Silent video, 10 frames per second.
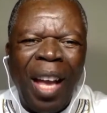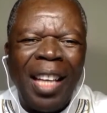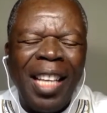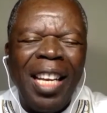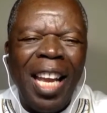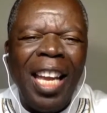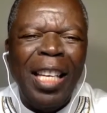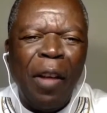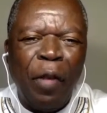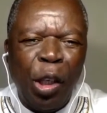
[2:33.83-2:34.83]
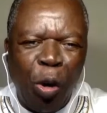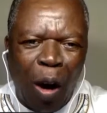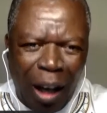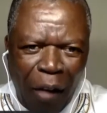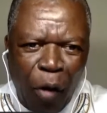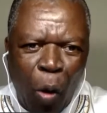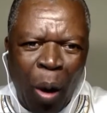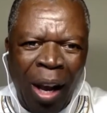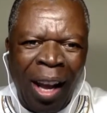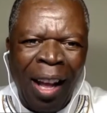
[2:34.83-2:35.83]
at an individual level
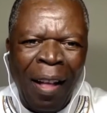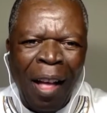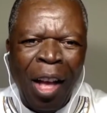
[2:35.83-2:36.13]
where